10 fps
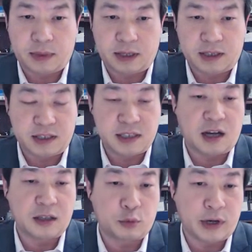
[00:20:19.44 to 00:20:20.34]
it is
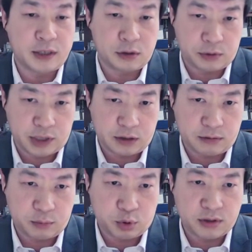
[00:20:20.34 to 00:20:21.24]
not a
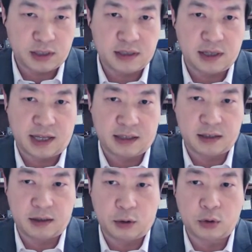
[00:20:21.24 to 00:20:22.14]
registration process at the
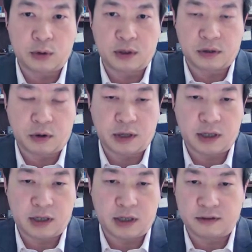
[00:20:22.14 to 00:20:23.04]
local
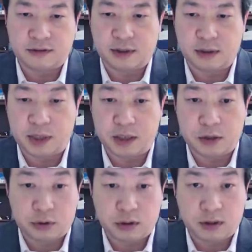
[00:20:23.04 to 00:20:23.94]
authority of
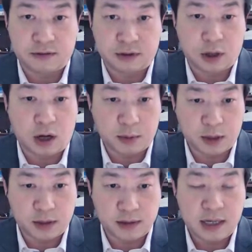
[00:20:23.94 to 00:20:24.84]
Ministry of
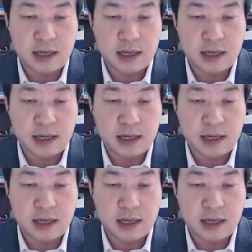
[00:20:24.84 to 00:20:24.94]
Commerce.